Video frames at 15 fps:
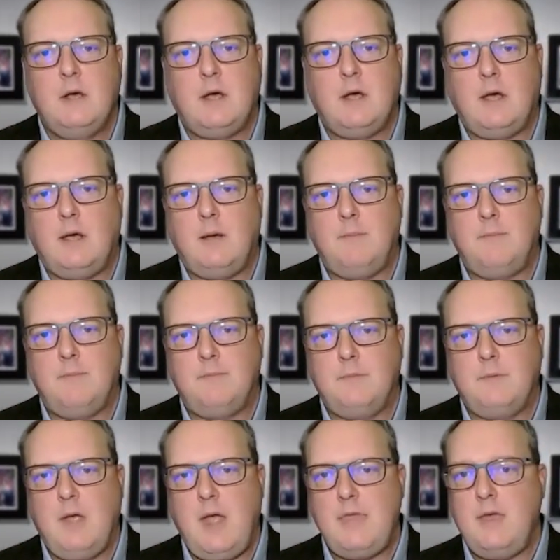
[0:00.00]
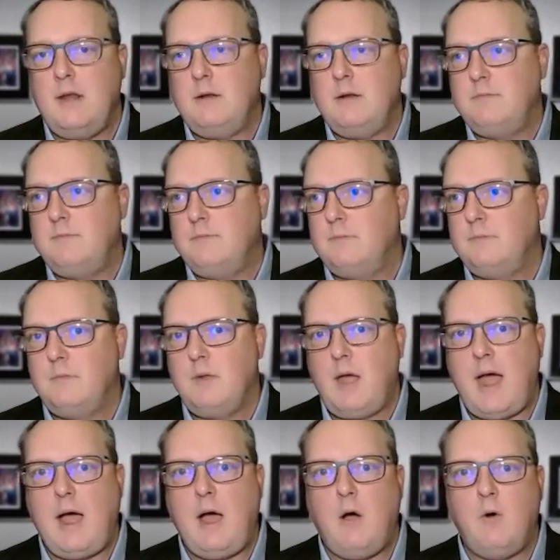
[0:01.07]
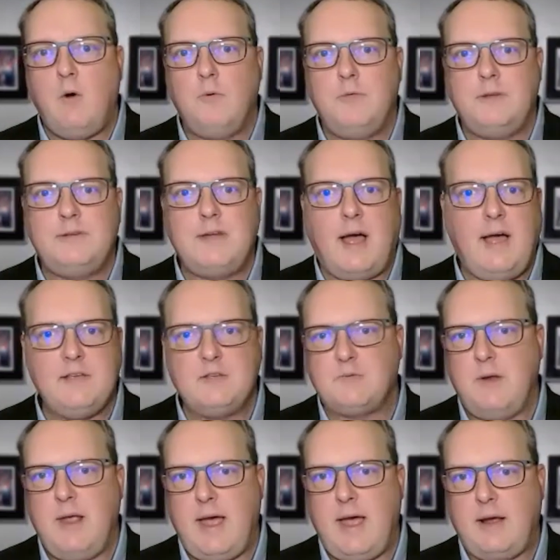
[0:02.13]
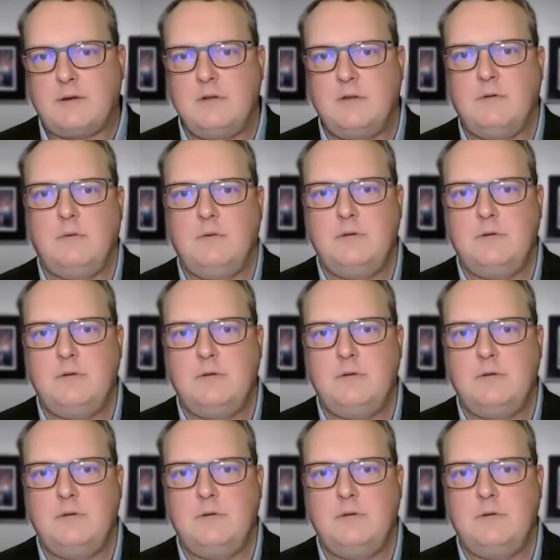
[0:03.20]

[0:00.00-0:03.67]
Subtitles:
And then how the dyes react.